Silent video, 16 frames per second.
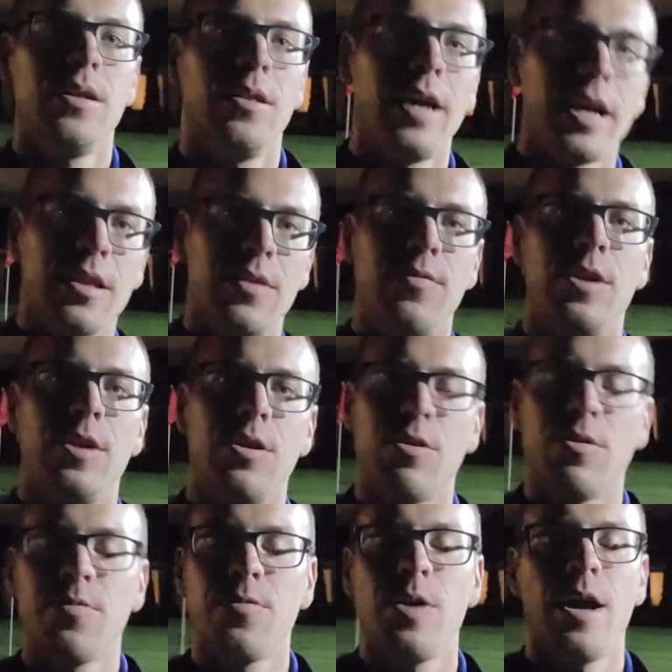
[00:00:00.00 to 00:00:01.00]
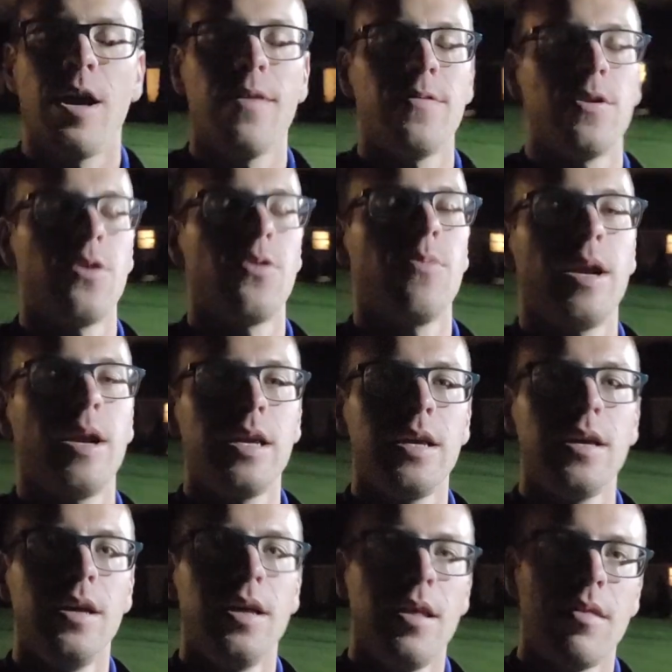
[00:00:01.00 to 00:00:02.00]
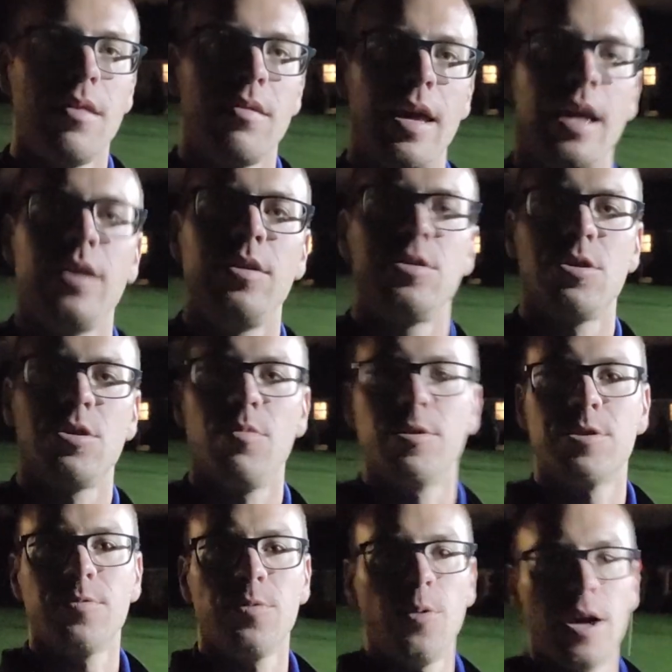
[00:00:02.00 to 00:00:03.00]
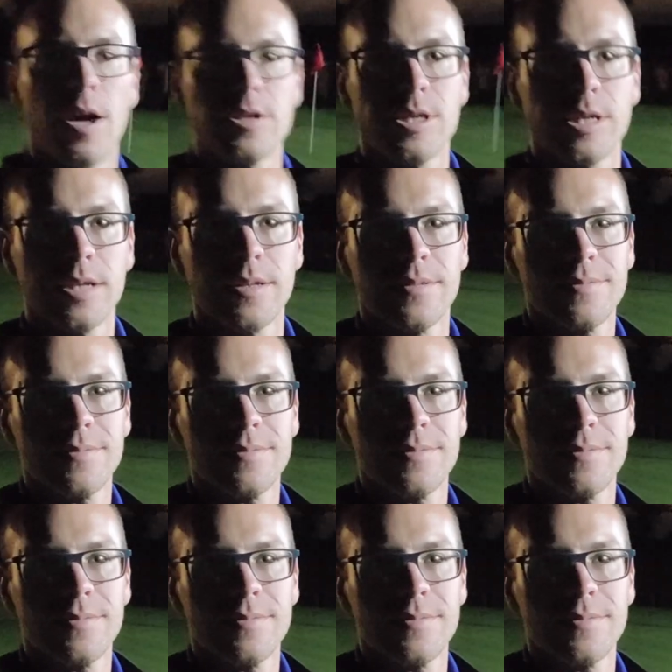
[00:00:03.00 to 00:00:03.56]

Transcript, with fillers: Like the video if you haven't already. Thank you so much for watching.